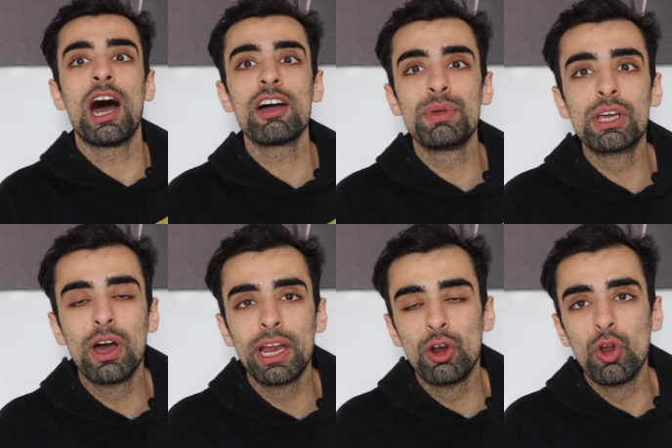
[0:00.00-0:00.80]
I've been
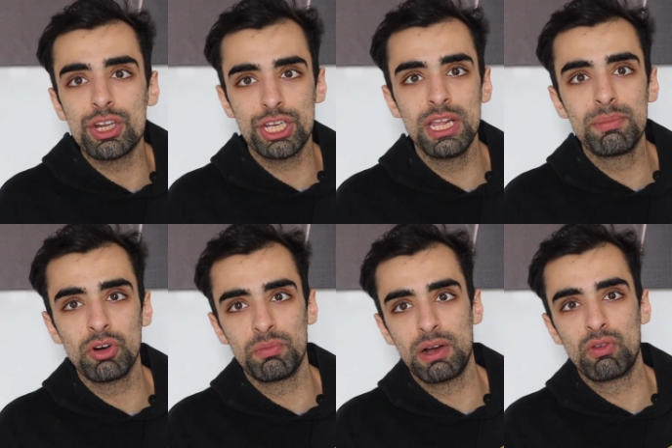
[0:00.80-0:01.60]
going a lot
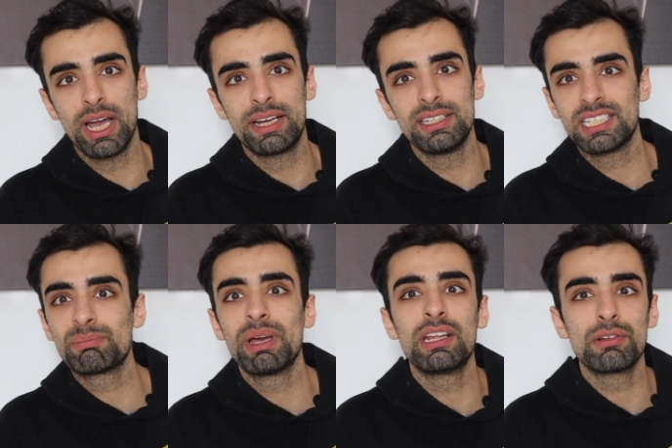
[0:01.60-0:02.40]
cheaper with my writing and
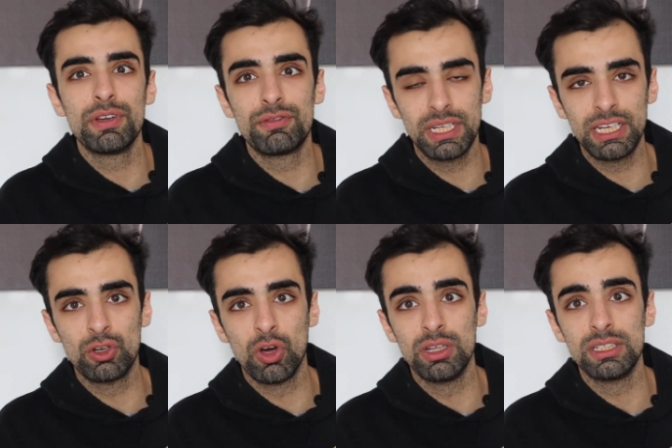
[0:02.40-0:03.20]
spending
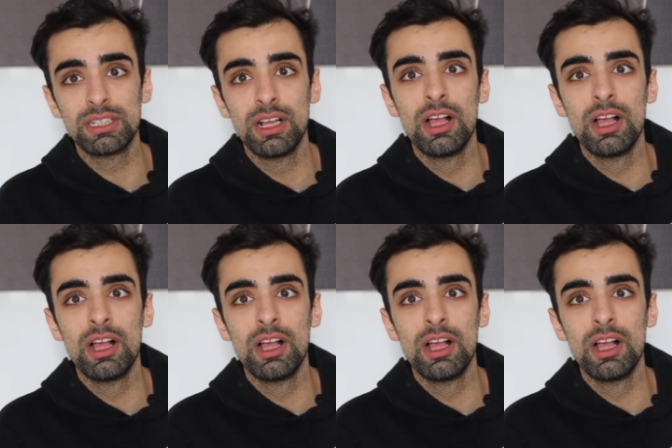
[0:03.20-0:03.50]
$15,